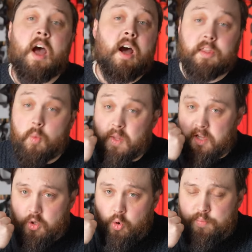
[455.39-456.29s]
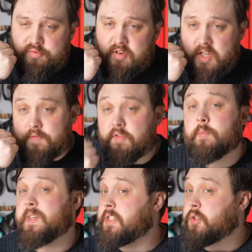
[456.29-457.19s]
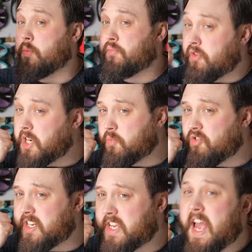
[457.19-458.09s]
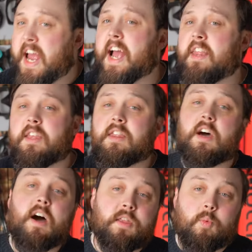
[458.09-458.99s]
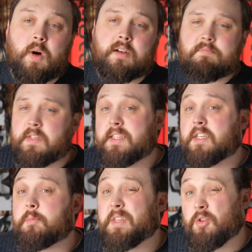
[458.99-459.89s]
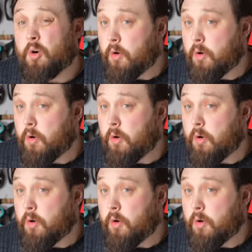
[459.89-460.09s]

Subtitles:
The one that you're breathing from is your primary, and then the other one is going to be your